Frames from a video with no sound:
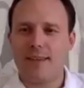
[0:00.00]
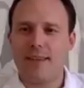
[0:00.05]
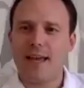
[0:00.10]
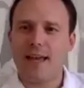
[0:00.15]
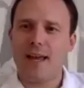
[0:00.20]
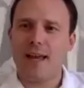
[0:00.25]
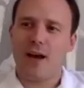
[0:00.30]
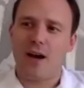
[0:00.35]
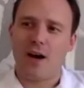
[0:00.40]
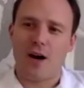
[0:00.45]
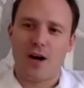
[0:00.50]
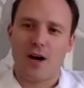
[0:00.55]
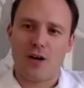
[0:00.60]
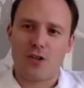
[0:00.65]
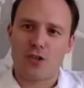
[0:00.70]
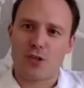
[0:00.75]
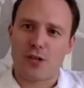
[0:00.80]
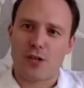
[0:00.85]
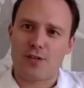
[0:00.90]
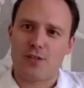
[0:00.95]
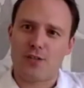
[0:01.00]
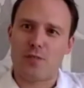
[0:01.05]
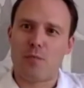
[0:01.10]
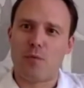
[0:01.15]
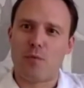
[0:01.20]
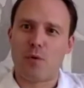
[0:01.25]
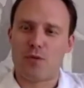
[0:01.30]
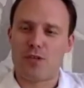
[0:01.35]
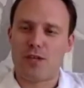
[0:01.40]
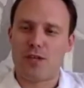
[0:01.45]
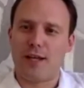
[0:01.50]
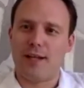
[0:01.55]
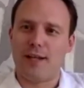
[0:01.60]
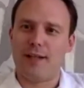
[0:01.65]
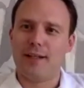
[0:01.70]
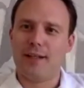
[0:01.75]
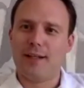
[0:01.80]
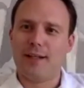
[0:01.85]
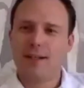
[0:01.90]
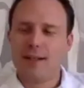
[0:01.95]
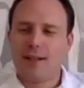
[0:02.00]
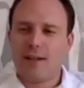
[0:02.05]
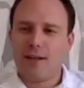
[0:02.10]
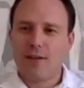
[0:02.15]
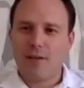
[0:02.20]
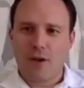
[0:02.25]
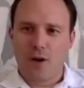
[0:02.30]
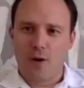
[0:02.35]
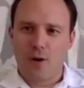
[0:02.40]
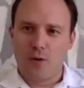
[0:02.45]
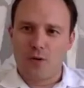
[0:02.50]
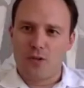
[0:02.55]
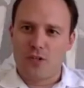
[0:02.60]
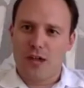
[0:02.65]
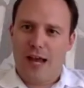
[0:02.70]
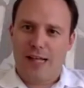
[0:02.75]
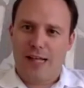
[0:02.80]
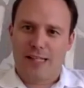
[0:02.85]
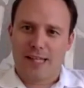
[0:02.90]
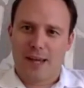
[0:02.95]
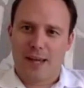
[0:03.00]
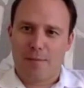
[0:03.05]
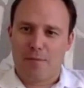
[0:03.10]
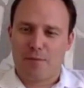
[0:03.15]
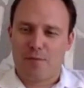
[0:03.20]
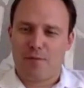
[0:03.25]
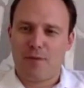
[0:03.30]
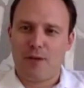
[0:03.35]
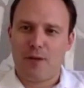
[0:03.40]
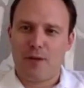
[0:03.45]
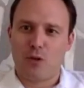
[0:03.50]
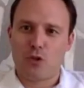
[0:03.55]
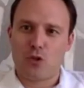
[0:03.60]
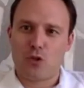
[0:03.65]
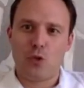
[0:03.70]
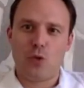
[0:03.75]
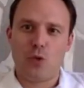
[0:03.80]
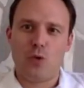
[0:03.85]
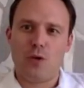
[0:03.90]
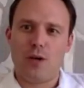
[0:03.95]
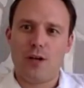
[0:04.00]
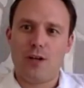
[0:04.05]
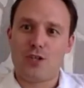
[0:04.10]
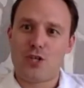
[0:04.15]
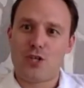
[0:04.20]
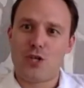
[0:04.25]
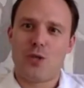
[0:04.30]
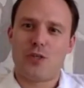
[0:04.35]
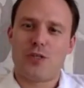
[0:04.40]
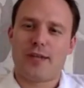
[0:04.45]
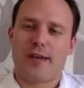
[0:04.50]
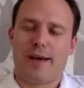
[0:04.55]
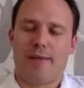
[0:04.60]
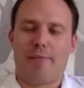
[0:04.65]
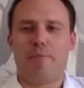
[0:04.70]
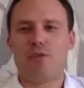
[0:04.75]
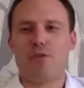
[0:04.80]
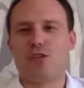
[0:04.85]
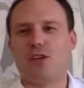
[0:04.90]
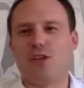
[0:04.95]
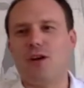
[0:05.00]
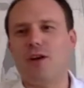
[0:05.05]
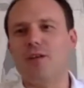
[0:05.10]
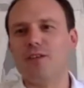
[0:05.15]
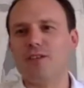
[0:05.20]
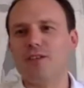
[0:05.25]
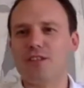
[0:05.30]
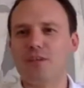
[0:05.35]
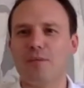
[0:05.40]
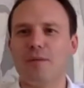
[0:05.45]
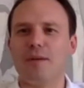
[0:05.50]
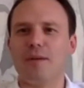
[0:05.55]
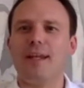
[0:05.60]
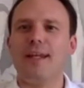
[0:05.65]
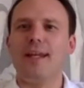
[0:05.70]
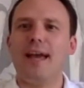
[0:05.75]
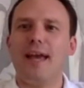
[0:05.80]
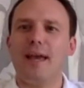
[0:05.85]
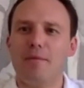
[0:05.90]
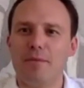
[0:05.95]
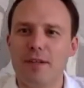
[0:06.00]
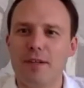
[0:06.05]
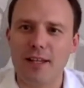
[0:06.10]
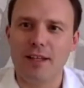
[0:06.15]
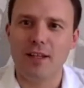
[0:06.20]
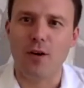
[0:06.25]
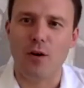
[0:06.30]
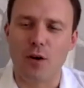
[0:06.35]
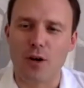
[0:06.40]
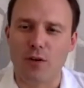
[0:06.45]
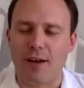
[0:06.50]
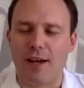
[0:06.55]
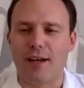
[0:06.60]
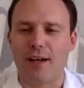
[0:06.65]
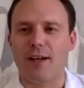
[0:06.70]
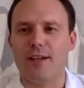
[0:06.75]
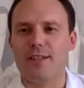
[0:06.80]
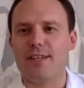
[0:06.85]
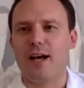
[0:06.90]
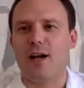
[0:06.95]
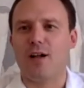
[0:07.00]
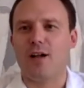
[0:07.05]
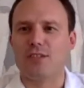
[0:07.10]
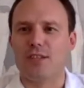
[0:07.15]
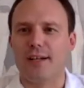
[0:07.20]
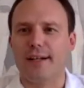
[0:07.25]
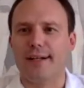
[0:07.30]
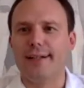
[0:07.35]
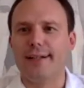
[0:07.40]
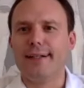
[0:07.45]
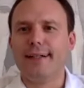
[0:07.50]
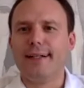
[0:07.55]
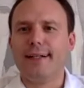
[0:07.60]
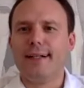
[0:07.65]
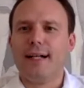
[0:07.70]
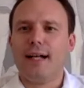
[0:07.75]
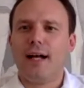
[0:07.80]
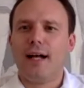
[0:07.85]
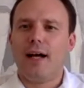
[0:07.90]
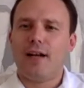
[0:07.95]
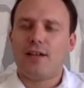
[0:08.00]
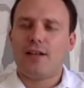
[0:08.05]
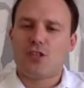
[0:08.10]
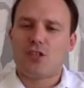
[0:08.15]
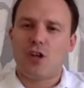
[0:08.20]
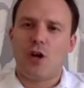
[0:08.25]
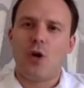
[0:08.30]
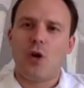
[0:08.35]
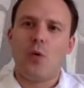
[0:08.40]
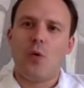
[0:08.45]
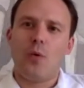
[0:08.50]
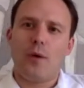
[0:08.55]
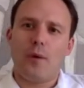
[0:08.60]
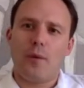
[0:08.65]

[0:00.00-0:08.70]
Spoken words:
they are transporting the whole Jack's Camp field to Duke's Camp, so similarly named, in the Okavango Delta. So